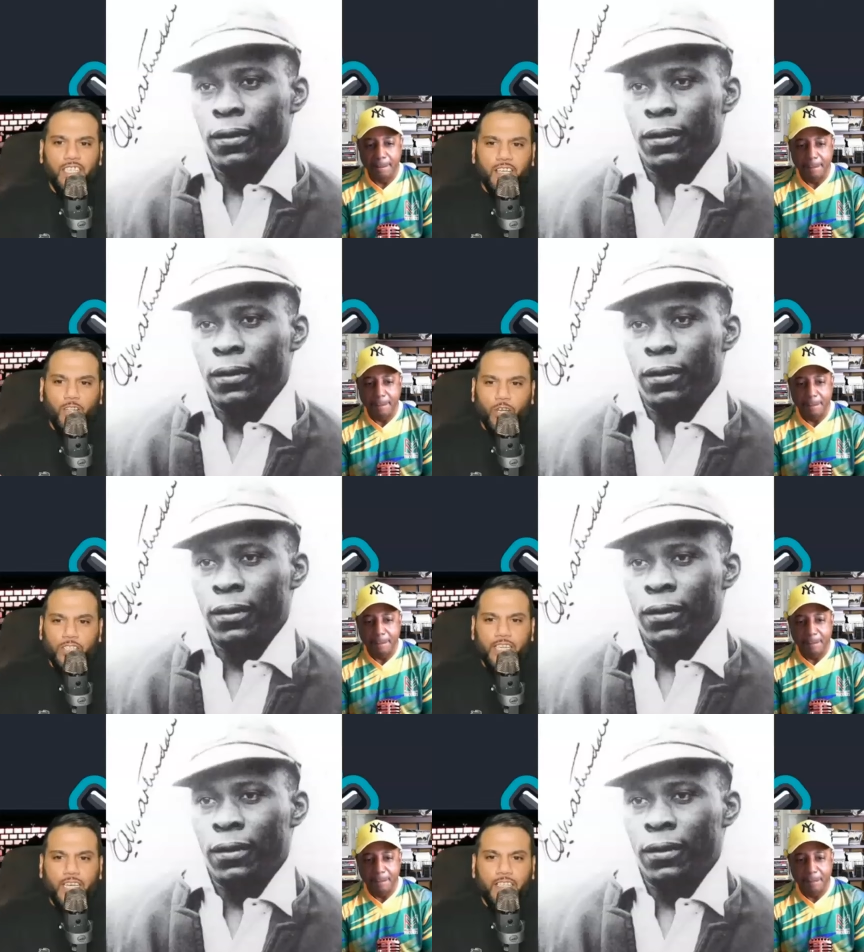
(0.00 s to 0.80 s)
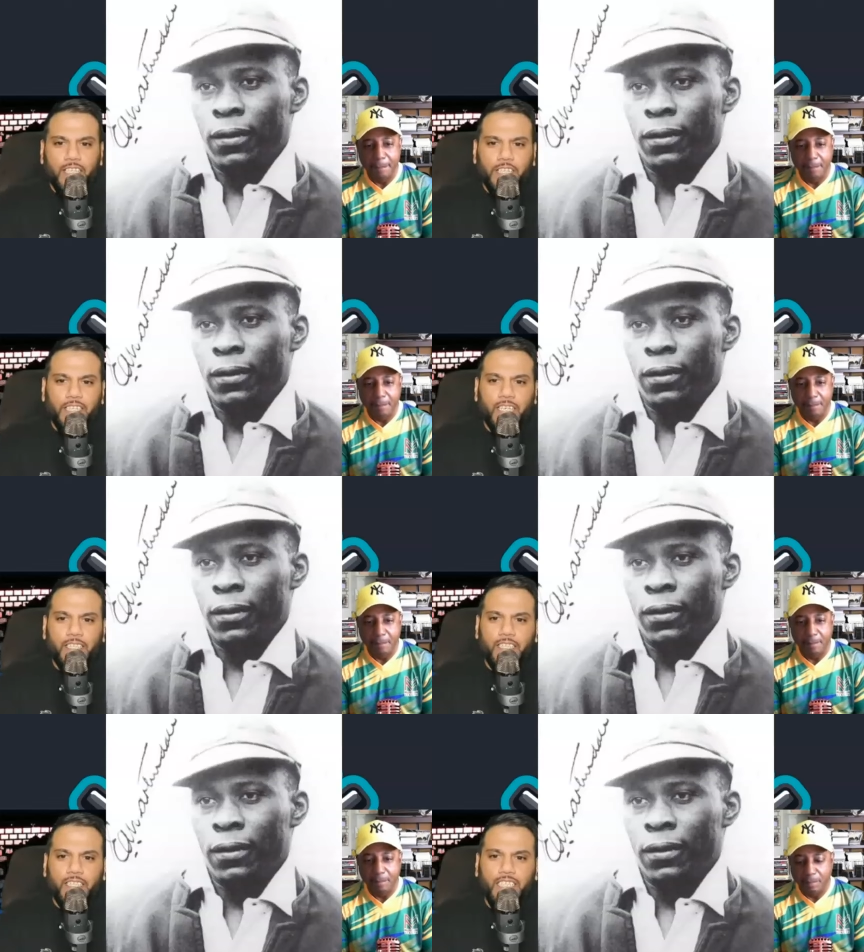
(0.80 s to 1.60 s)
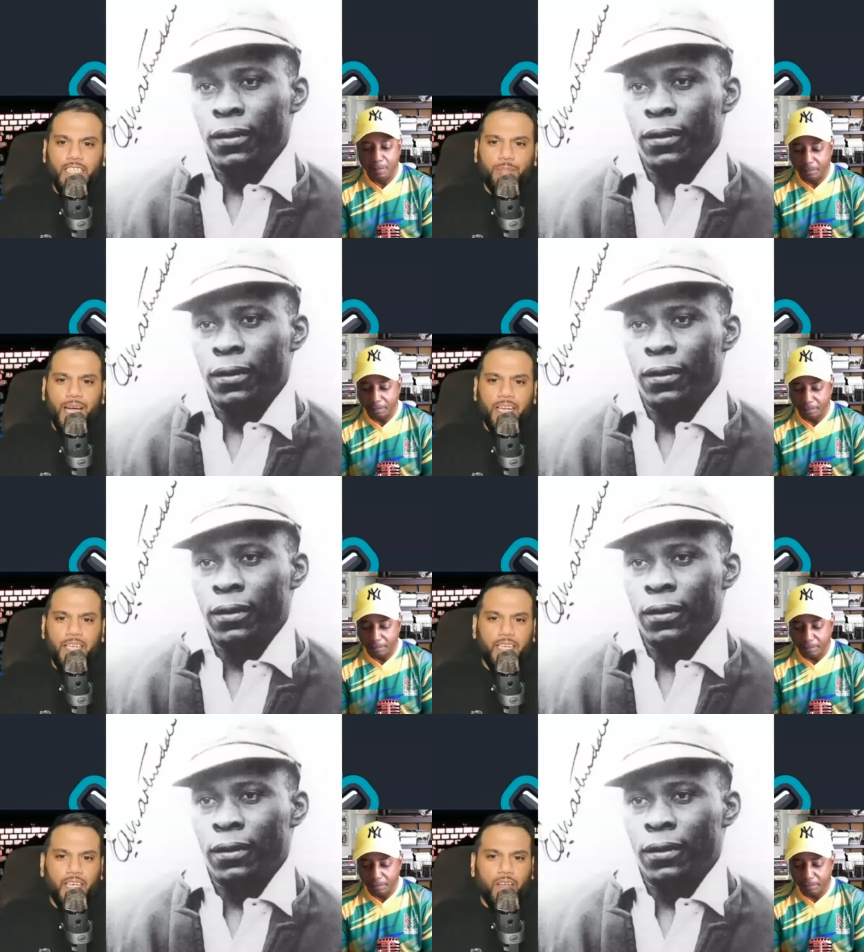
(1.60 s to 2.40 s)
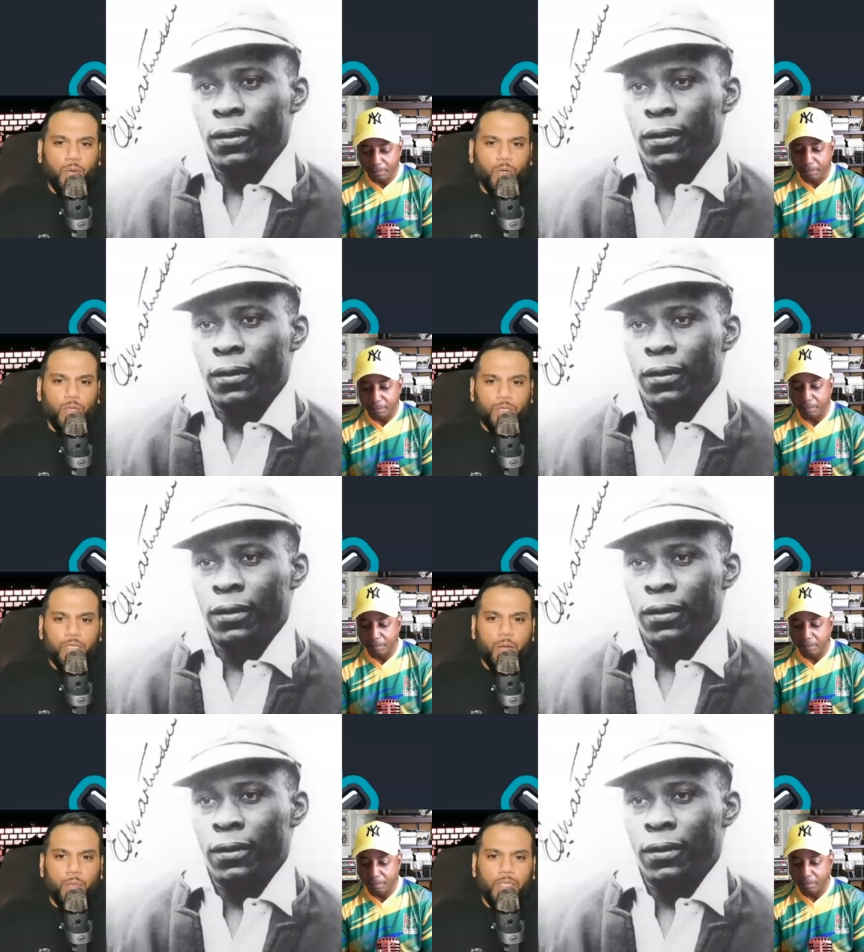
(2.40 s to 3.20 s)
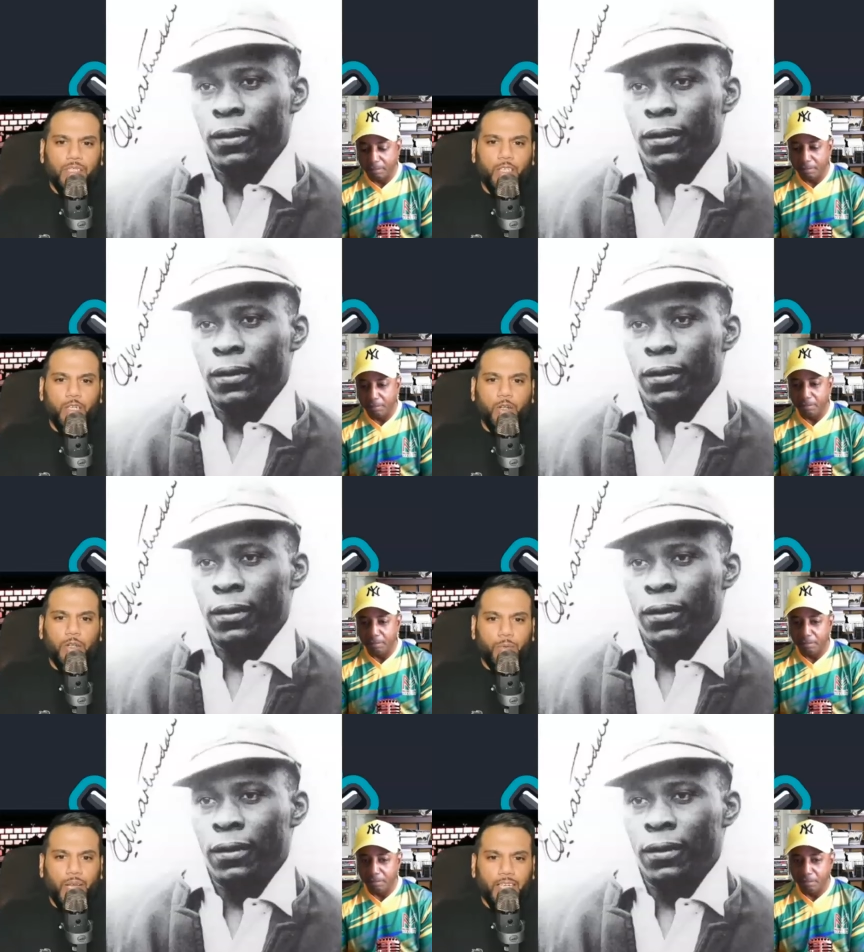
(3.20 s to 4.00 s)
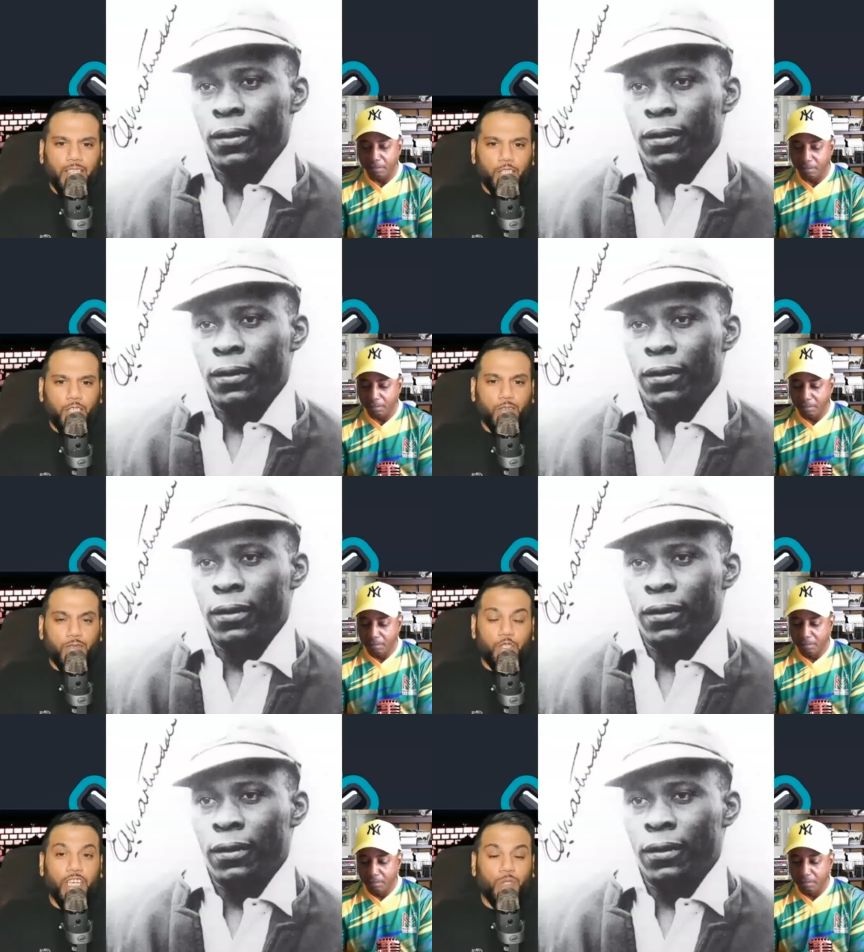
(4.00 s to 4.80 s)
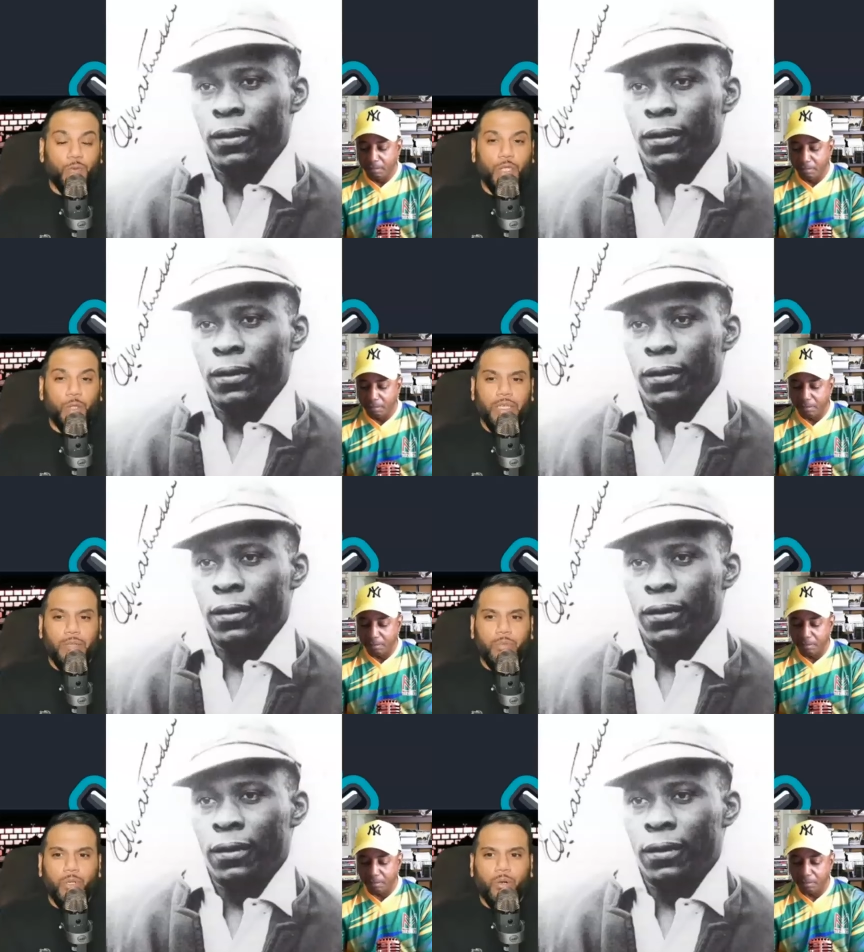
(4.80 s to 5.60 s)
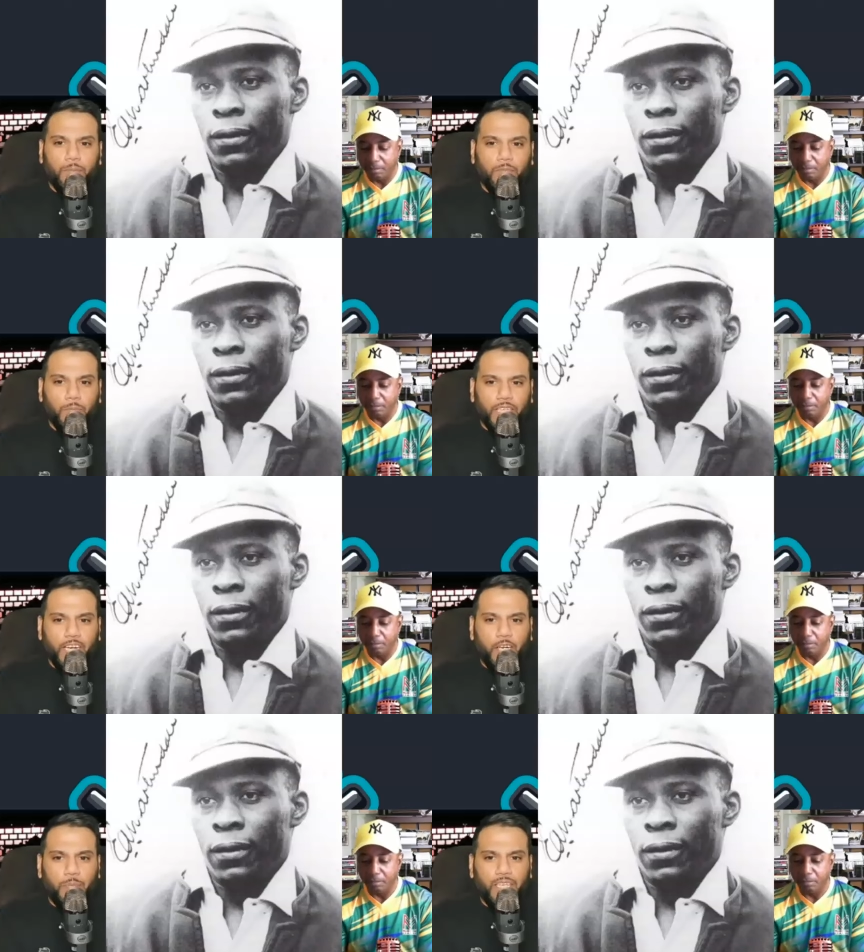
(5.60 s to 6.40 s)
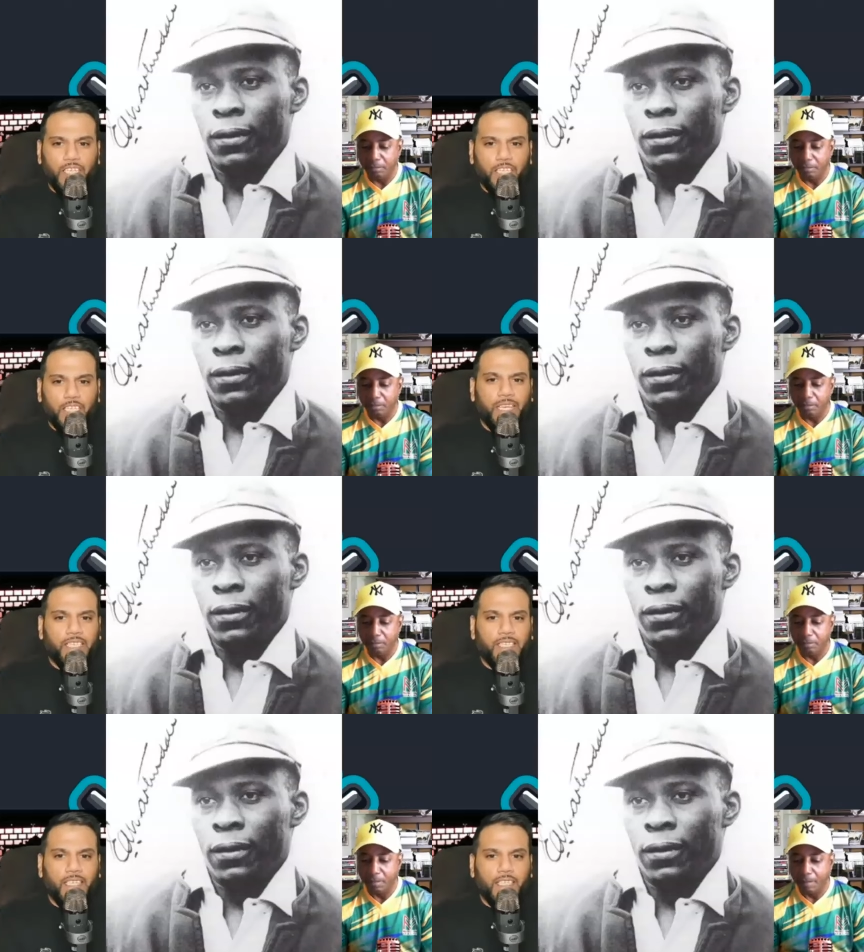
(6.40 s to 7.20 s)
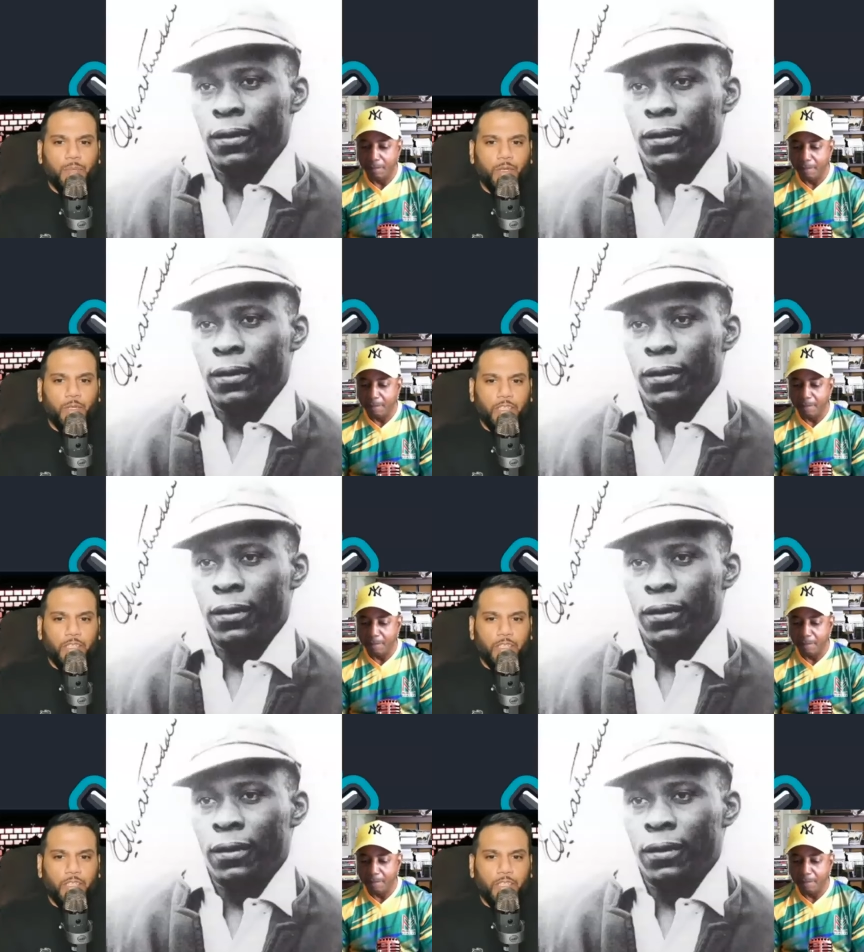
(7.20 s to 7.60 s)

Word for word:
Speaker 1: alongside Learie Constantine, Martindale was among the early practitioners of genuine quick bowling from the Caribbean, and his pace and ability to